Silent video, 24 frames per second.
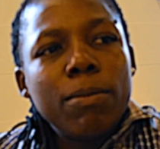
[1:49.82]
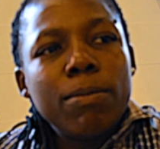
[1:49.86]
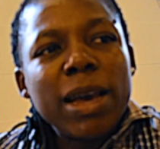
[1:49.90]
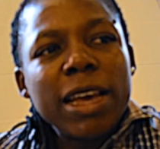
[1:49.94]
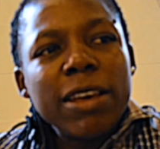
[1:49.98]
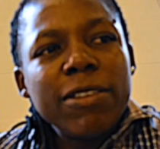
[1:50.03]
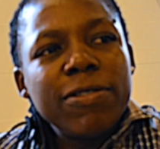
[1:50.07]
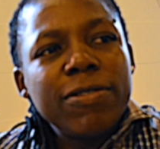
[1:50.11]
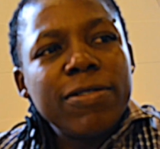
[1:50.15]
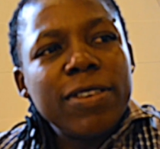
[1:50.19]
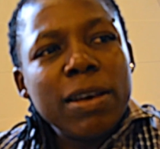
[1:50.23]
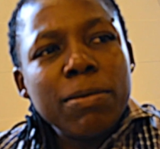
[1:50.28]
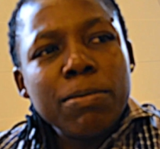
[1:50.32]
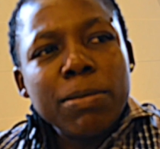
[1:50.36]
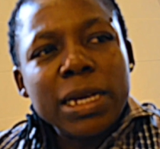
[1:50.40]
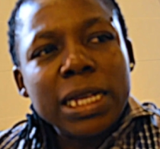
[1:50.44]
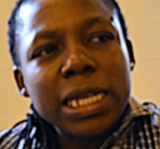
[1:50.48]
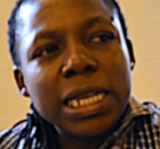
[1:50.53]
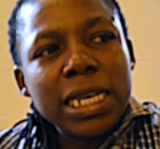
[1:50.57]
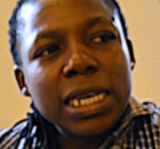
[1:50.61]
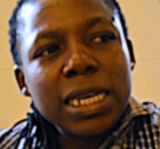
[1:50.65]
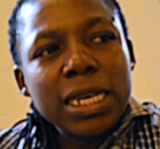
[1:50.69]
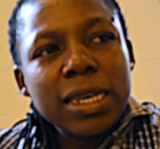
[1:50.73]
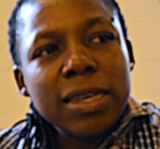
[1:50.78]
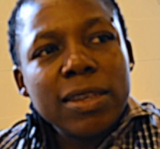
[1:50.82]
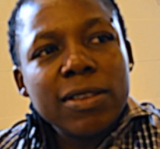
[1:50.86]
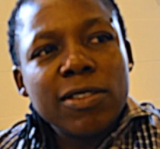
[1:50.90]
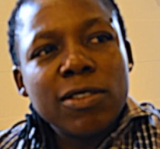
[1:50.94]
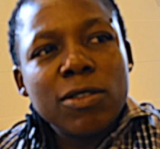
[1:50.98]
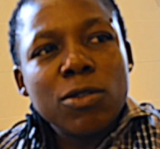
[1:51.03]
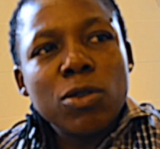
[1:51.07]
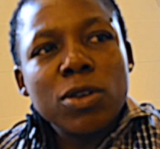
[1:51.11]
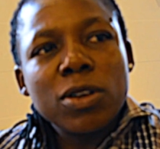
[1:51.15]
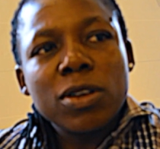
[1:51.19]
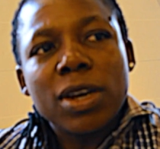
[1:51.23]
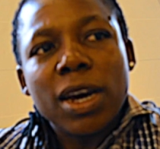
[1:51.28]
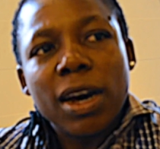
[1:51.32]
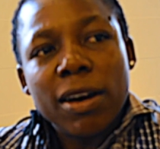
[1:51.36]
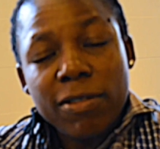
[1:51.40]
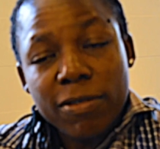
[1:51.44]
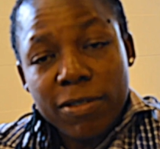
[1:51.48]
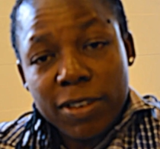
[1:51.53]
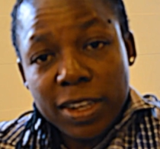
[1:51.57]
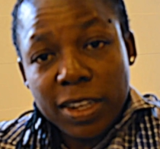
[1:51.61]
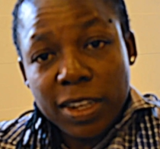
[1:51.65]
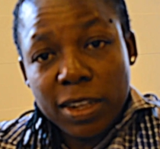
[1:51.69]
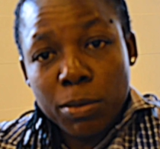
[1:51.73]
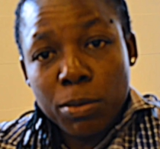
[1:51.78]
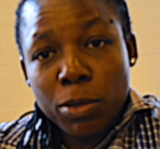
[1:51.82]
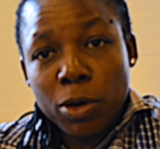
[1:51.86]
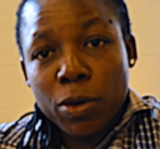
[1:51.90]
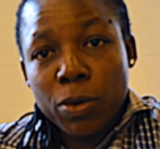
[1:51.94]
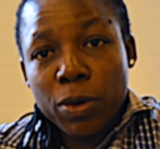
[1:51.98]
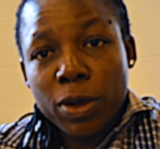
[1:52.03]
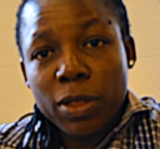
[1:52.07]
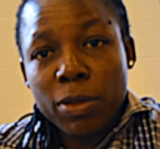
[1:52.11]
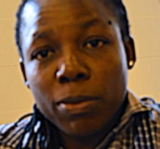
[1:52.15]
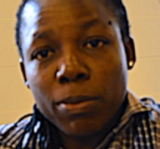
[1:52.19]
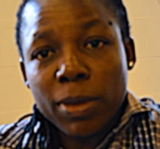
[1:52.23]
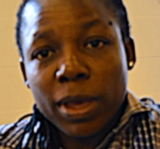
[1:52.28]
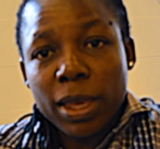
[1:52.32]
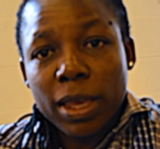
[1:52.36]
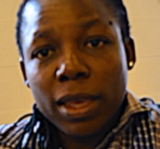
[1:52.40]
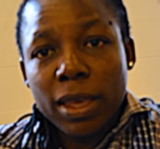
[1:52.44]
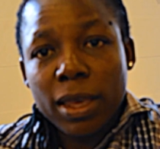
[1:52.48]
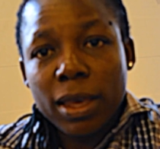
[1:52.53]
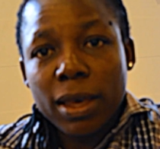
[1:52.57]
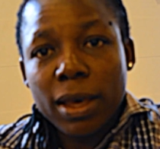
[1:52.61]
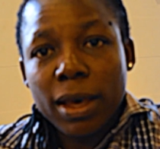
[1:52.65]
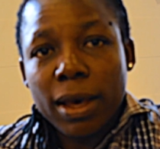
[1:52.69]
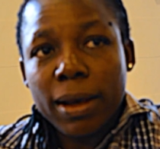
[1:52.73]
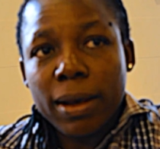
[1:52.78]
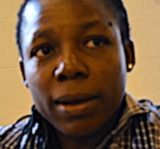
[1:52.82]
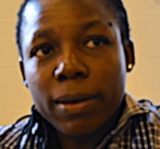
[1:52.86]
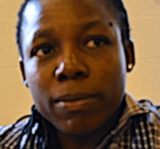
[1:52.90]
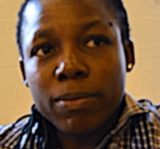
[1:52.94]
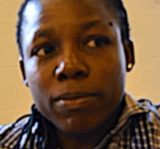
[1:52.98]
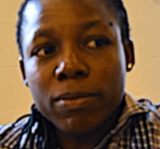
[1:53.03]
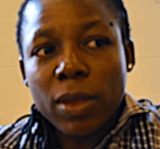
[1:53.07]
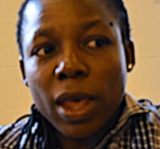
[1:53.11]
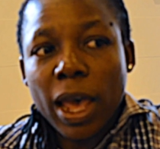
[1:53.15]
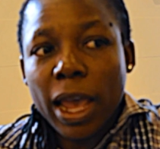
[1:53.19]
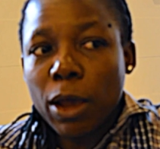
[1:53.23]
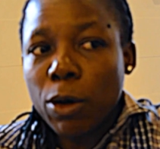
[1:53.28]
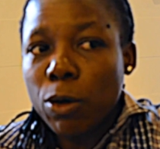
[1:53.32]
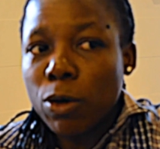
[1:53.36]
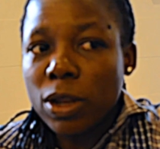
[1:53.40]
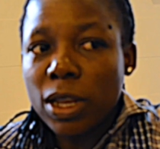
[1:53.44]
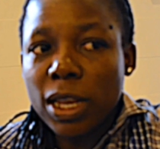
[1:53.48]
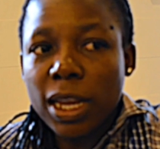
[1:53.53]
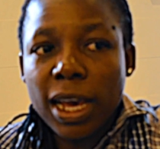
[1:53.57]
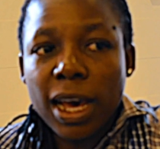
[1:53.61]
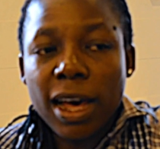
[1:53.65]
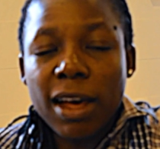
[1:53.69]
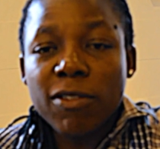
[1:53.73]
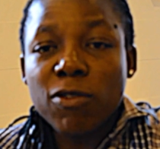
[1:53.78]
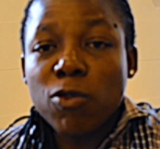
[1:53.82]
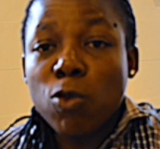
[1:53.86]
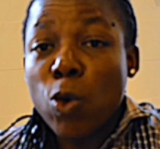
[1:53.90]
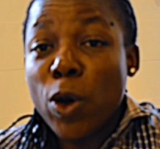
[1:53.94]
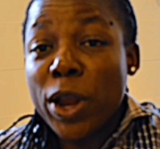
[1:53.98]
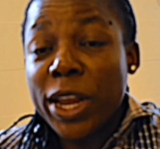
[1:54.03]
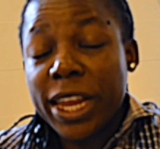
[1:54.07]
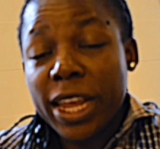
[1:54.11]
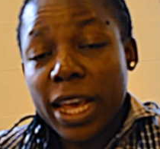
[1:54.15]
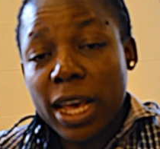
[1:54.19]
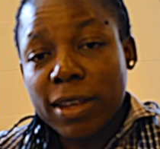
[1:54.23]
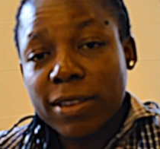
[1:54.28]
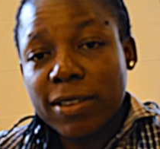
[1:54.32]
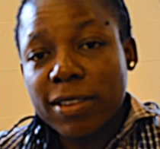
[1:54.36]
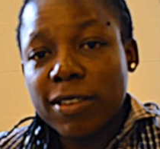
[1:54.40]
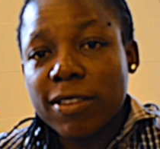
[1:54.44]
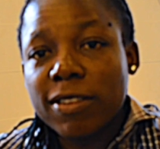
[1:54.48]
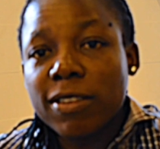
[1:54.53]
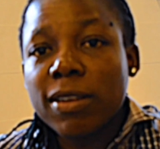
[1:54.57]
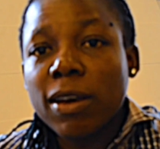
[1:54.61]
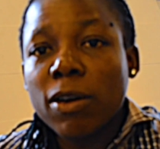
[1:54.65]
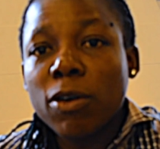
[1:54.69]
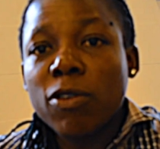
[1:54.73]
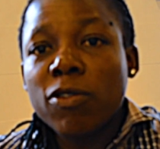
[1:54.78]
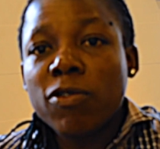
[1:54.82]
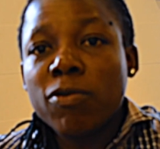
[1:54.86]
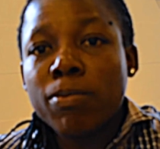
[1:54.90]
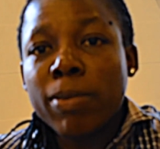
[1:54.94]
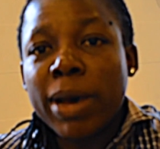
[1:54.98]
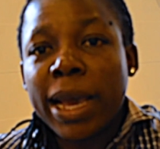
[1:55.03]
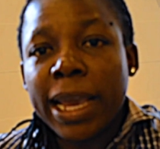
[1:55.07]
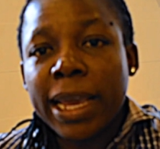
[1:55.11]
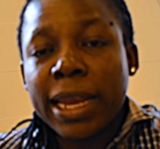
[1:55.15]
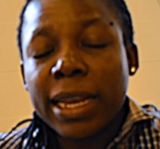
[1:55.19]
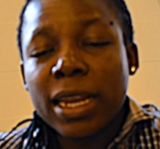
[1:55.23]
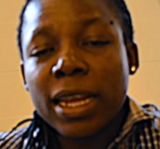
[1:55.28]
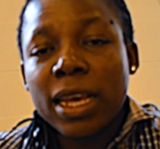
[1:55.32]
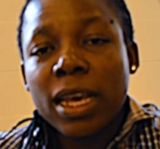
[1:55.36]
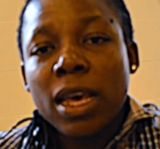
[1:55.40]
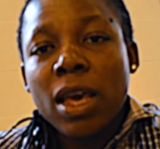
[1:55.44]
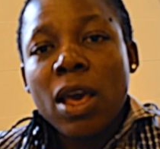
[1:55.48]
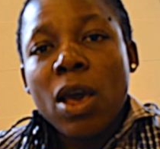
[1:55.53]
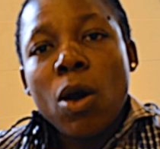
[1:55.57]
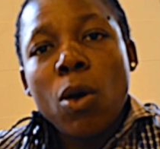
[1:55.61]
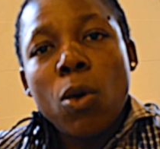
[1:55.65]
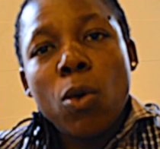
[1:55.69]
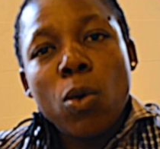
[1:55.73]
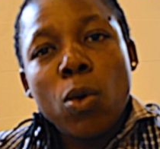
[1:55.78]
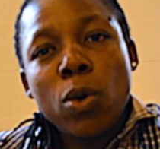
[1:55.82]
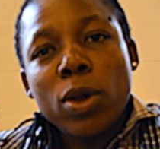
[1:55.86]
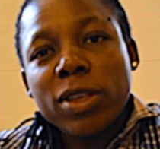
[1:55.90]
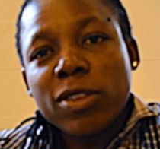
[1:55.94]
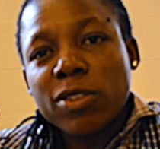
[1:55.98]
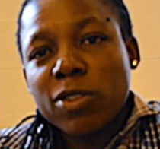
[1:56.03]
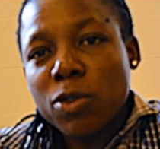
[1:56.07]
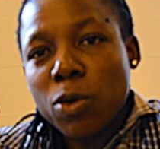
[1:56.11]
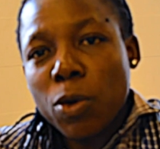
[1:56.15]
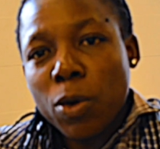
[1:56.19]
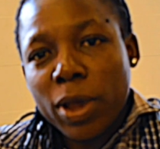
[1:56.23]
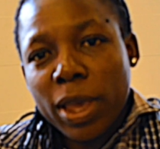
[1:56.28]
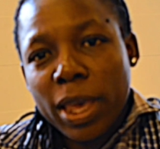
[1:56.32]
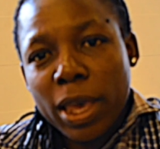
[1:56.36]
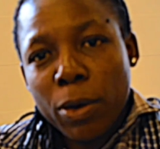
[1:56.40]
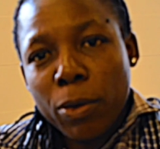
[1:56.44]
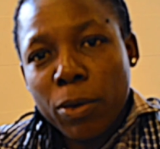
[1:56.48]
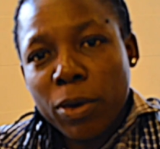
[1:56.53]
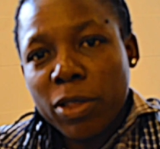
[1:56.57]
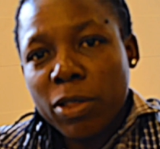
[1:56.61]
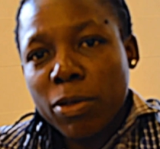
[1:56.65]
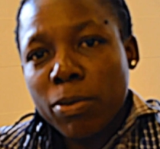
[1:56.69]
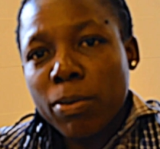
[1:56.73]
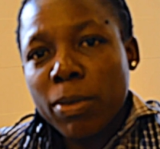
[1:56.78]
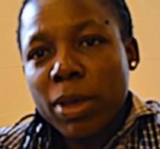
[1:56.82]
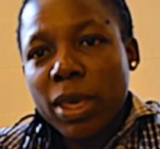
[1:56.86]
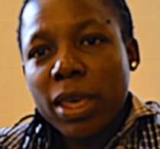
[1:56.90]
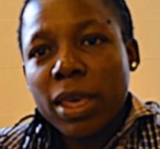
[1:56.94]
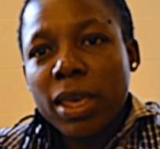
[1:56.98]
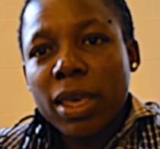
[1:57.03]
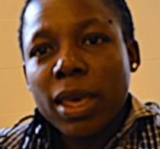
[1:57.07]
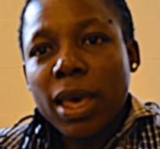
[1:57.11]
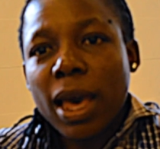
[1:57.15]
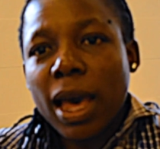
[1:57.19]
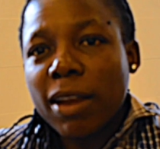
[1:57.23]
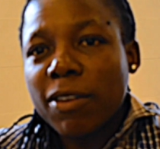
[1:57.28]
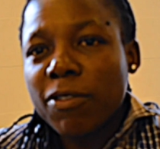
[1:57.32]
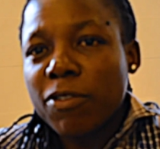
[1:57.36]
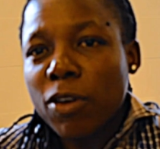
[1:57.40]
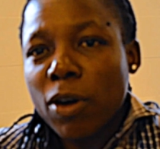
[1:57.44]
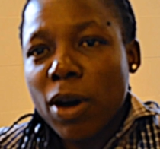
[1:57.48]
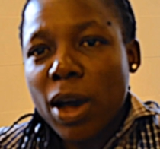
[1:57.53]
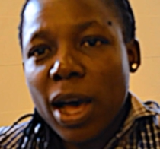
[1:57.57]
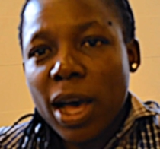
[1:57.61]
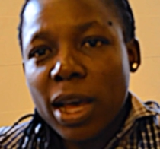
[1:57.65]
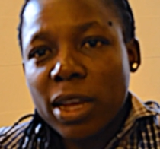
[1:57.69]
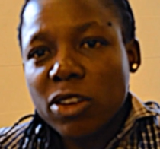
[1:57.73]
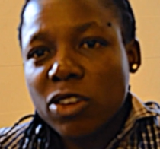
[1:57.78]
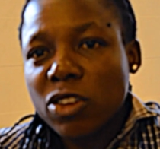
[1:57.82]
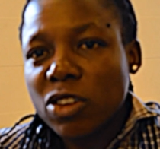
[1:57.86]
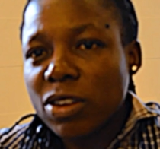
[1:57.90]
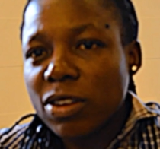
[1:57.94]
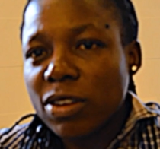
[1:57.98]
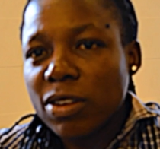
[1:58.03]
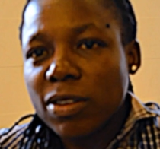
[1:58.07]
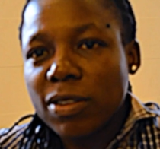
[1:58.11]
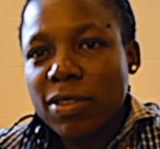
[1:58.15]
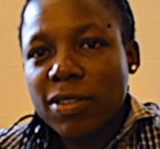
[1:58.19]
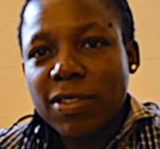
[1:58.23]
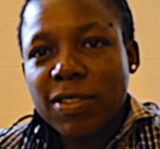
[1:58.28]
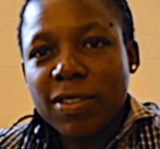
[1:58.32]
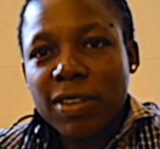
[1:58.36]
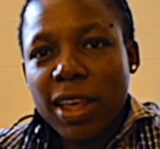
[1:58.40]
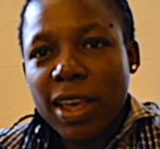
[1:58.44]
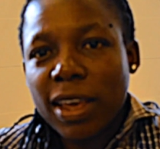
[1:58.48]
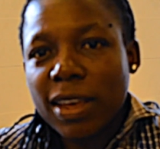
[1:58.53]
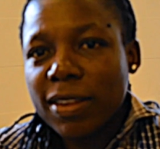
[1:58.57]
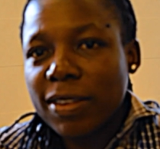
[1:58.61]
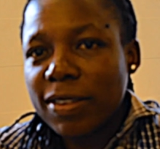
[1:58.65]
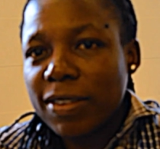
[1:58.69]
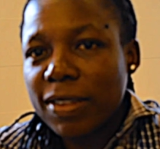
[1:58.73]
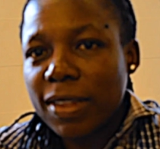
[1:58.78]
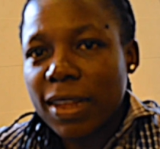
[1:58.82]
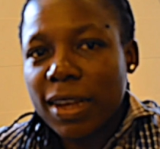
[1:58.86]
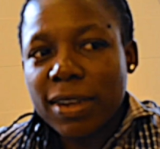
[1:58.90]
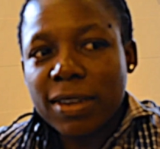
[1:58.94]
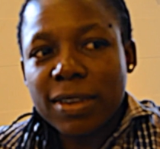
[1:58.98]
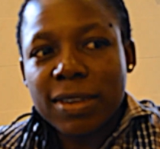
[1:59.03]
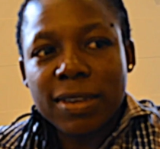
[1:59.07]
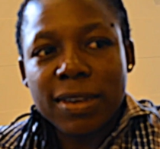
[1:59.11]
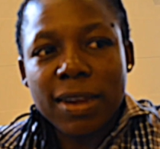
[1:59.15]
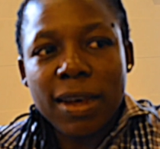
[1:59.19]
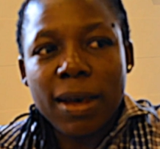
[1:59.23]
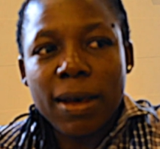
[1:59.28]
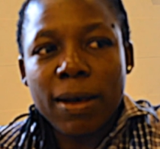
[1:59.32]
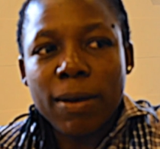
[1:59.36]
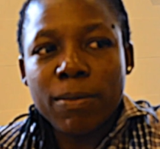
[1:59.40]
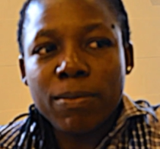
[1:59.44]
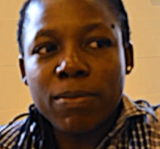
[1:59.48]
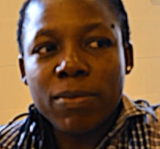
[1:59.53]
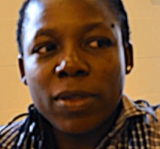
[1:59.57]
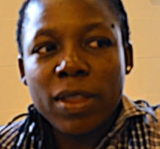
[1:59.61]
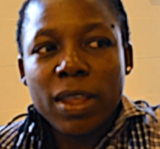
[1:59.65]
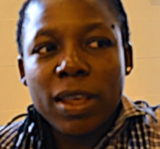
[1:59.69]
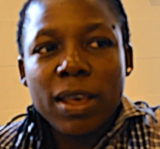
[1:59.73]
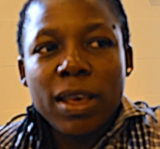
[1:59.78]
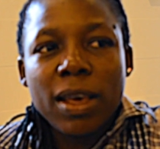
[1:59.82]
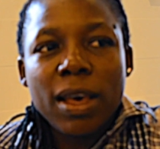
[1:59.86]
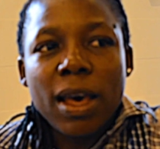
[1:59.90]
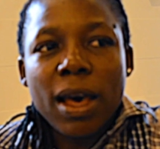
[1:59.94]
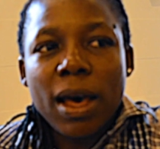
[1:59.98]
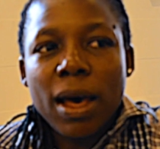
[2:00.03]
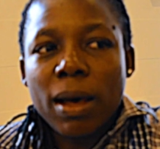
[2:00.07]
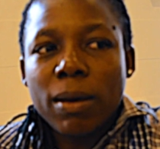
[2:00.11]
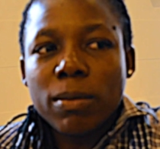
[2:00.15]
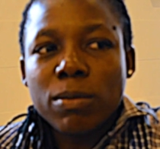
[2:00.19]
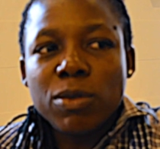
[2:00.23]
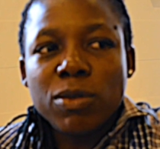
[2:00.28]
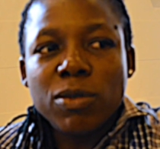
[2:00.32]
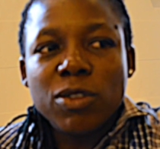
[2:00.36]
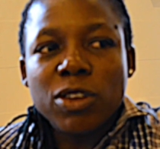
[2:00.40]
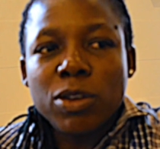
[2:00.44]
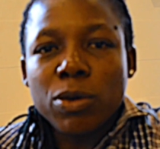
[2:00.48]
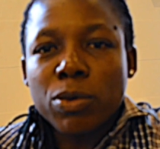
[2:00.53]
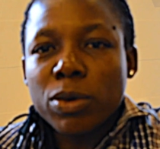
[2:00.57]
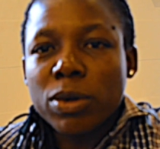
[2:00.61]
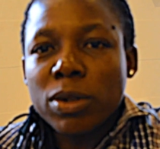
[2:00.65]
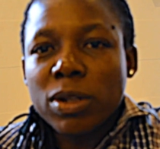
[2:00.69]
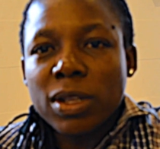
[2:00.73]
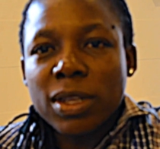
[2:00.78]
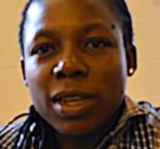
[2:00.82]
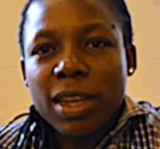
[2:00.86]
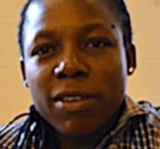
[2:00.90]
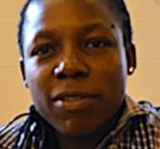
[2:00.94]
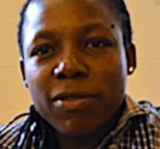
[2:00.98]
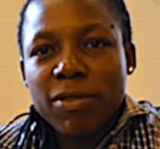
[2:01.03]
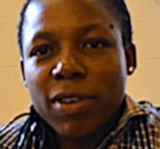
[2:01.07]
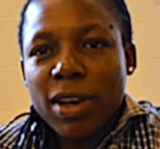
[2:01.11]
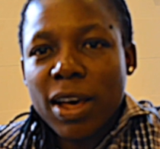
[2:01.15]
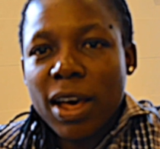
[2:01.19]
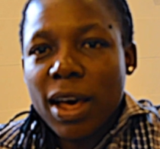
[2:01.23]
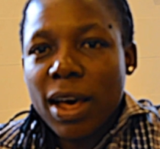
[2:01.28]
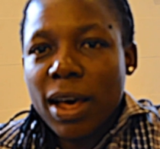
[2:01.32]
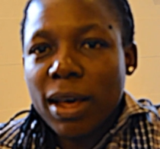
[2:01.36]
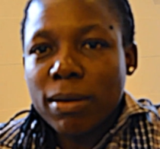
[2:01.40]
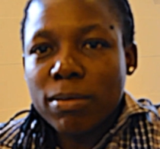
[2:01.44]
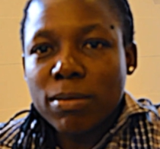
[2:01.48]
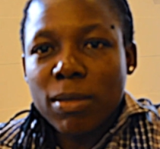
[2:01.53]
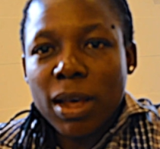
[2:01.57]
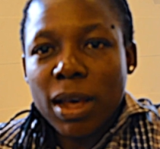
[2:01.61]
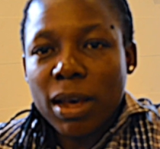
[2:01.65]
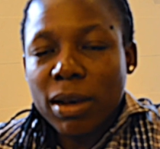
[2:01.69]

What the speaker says: My family is not comfortable with me. I only have one young sister of mine who is okay with me, and for her, she says that she will never